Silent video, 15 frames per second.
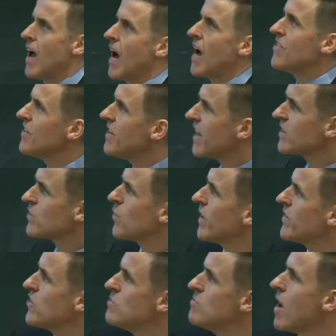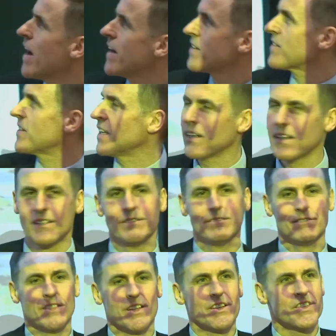And the next one you might think
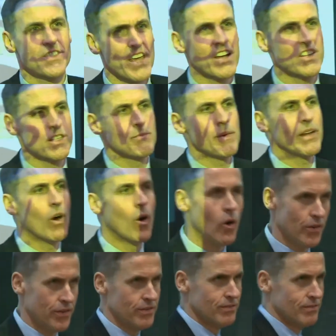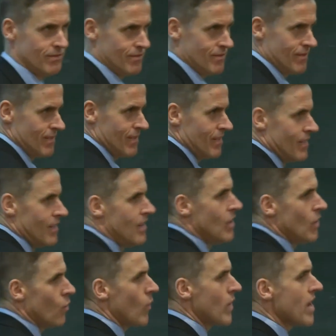sounds a bit odd.
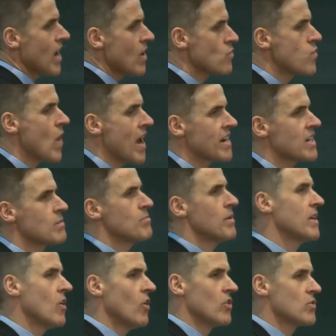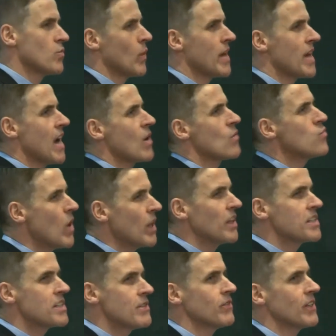We are ranked because we are
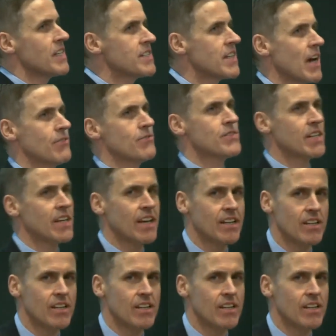relatively tough to get